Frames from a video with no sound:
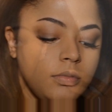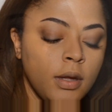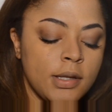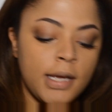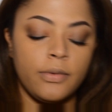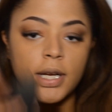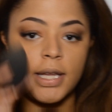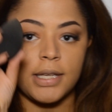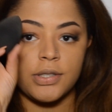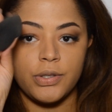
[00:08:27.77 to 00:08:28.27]

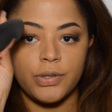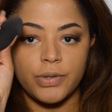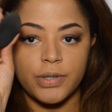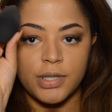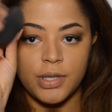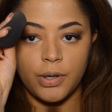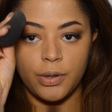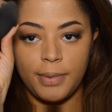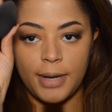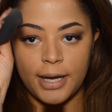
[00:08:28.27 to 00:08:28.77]
And what I have to do is
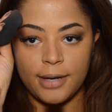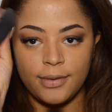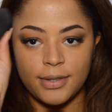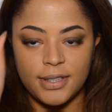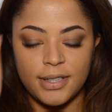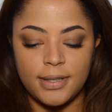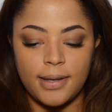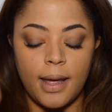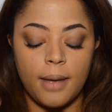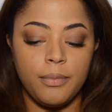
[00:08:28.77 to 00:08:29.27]
go back
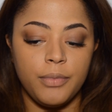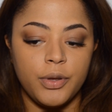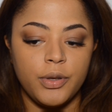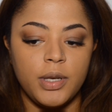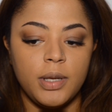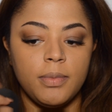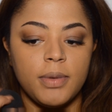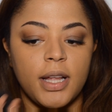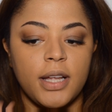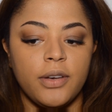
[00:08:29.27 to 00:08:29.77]
with the damn
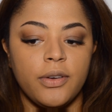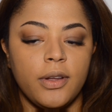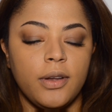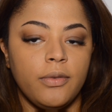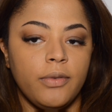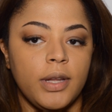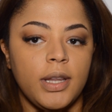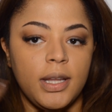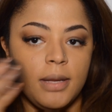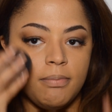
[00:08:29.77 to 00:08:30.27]
Beauty Blender
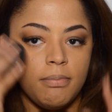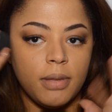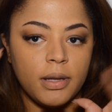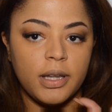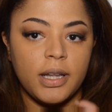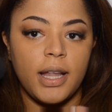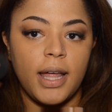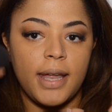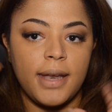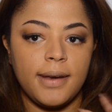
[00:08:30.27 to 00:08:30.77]
and really
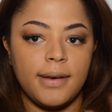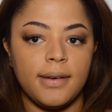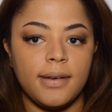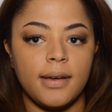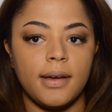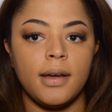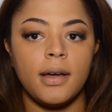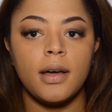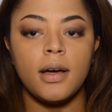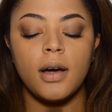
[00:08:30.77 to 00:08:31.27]
blend
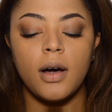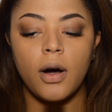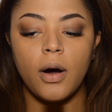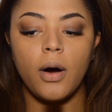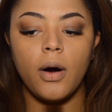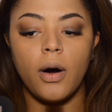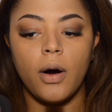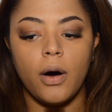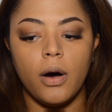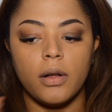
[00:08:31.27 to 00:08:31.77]

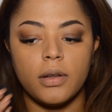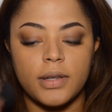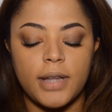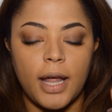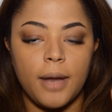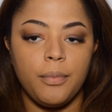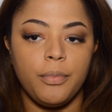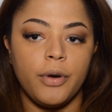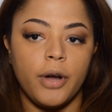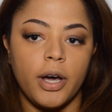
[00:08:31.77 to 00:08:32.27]
all
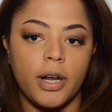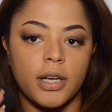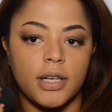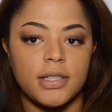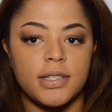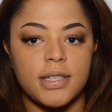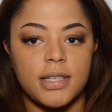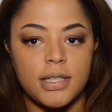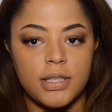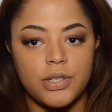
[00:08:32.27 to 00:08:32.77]
that
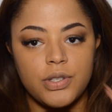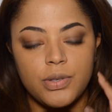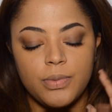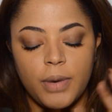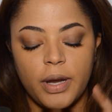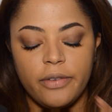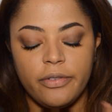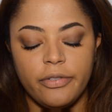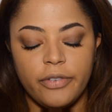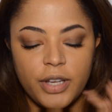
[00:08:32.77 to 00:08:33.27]
product into
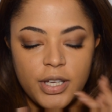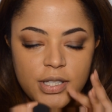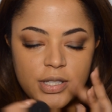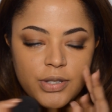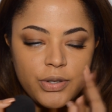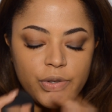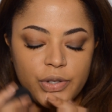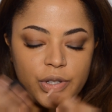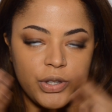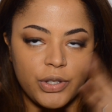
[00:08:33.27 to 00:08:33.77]
my face
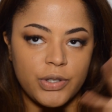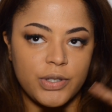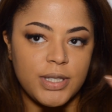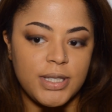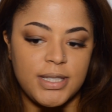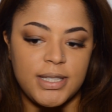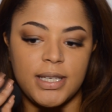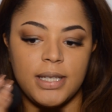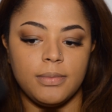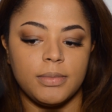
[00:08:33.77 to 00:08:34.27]
so it looks
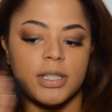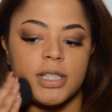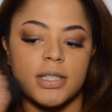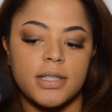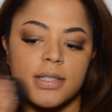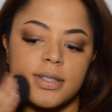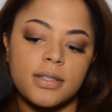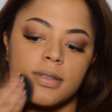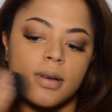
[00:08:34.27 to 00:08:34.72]
seamless.